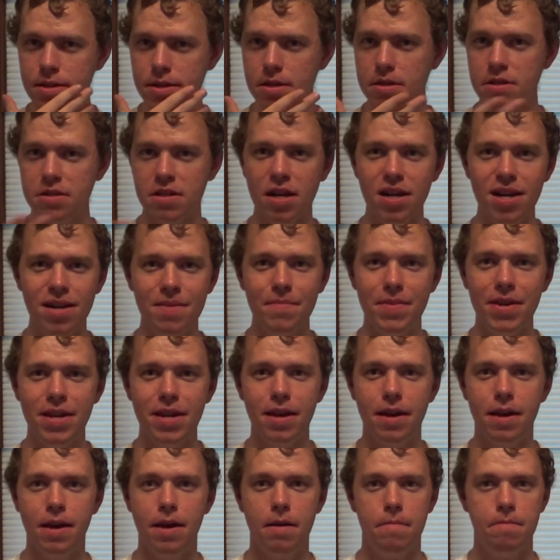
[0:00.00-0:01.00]
is going to be
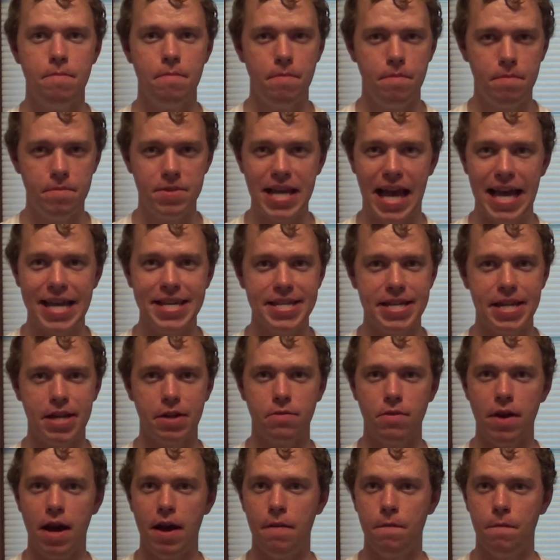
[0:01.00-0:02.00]
a testing
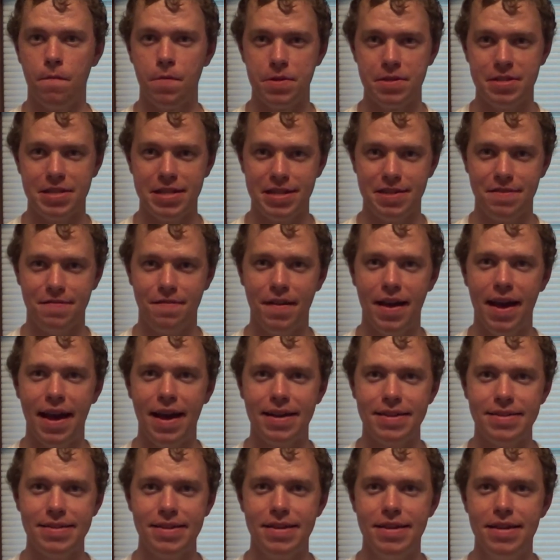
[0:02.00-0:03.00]
ground for Six
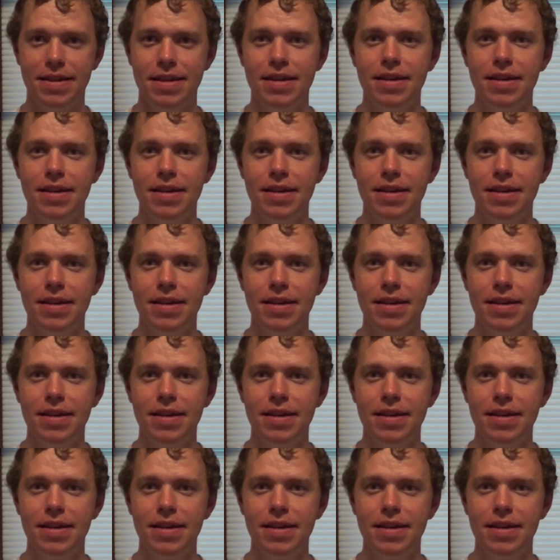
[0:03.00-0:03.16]
Flags